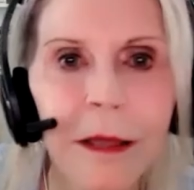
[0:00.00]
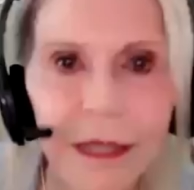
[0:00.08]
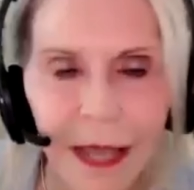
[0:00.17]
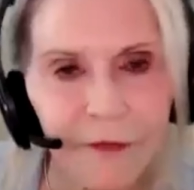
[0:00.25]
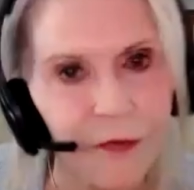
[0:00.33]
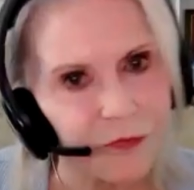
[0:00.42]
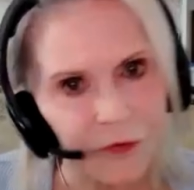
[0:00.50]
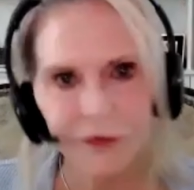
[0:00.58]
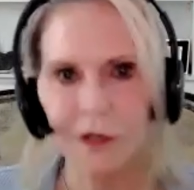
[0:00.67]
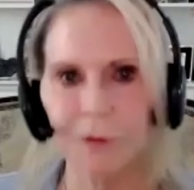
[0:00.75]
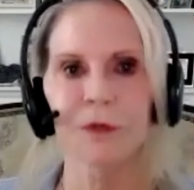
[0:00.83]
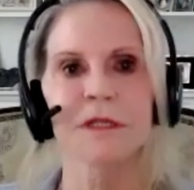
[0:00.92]
you have a
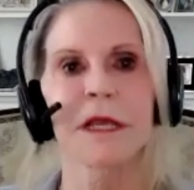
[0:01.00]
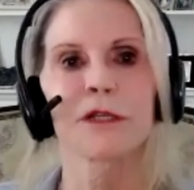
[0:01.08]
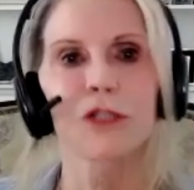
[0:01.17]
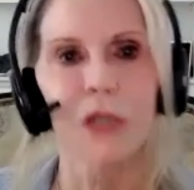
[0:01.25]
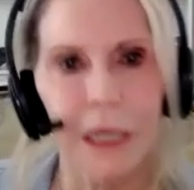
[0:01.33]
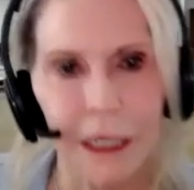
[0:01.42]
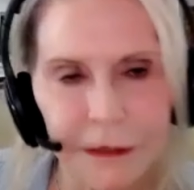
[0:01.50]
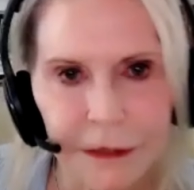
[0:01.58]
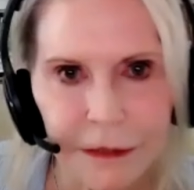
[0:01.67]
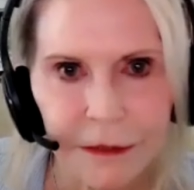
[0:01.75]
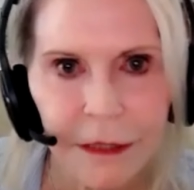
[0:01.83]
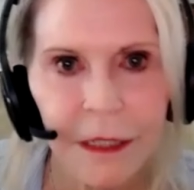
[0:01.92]
50%
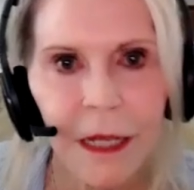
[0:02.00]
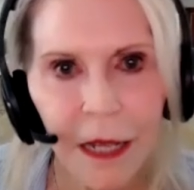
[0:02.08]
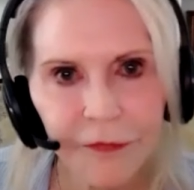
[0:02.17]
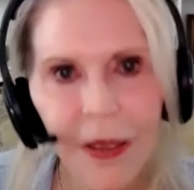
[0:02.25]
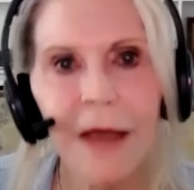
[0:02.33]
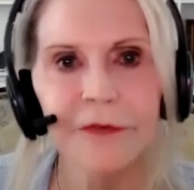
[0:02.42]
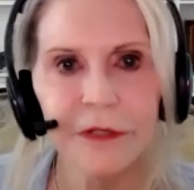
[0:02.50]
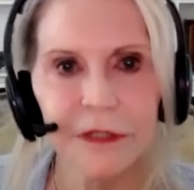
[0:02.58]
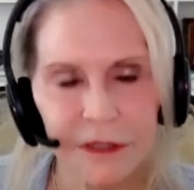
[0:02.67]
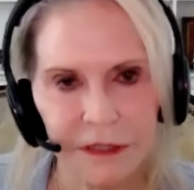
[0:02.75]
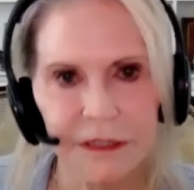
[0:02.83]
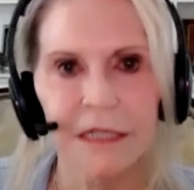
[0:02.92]
chance of having a
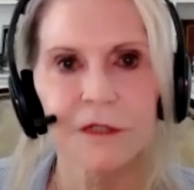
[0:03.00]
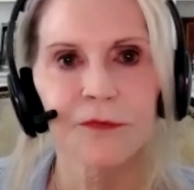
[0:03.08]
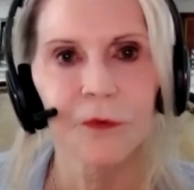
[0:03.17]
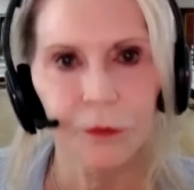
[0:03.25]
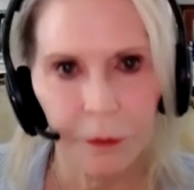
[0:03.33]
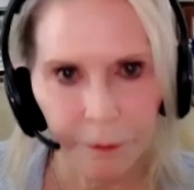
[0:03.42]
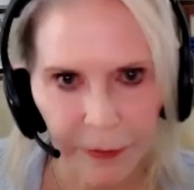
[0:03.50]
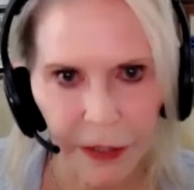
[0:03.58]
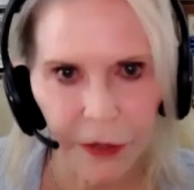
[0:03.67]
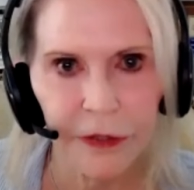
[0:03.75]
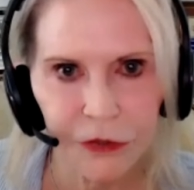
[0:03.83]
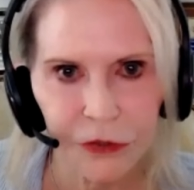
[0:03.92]
successful
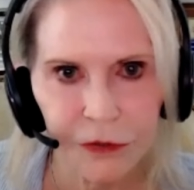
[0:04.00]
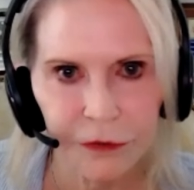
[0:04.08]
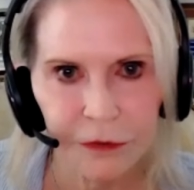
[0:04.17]
marriage,